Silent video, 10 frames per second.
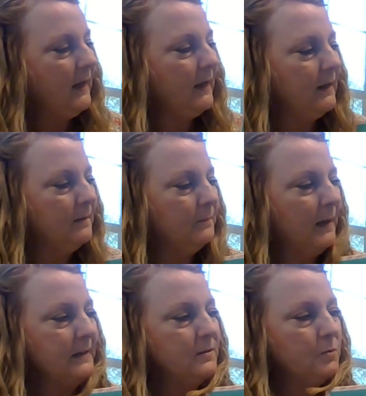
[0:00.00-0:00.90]
And
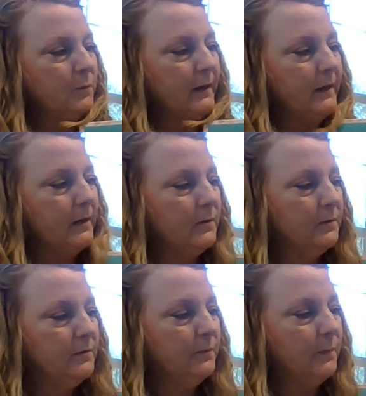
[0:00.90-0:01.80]
my story
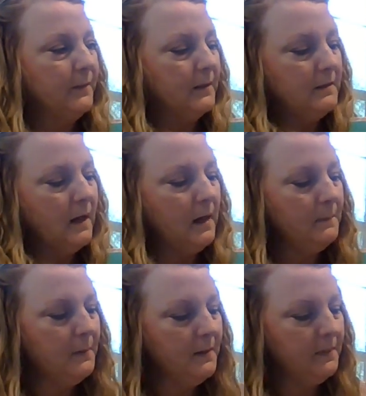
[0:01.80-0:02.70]
goes with the
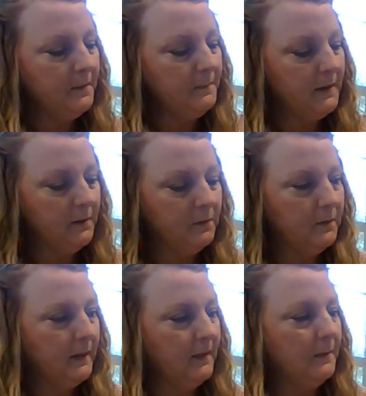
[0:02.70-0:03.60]
top, the
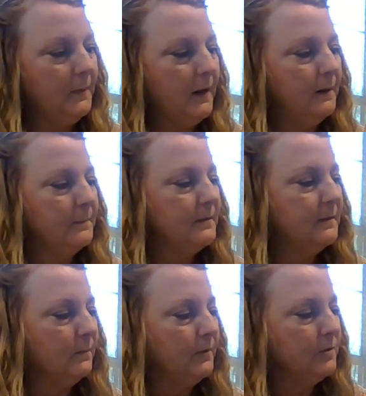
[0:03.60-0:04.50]
middle, and the bottom.
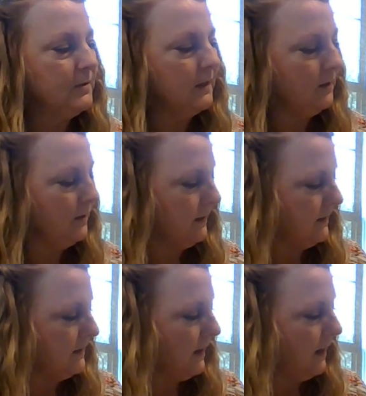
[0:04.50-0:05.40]
So we're just going to look at
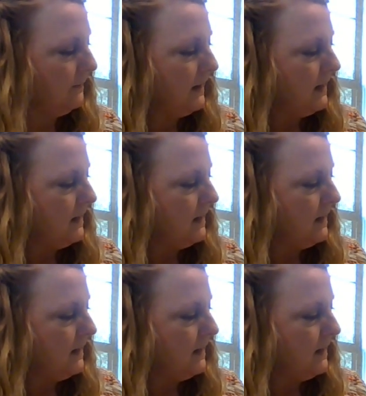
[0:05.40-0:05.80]
the top.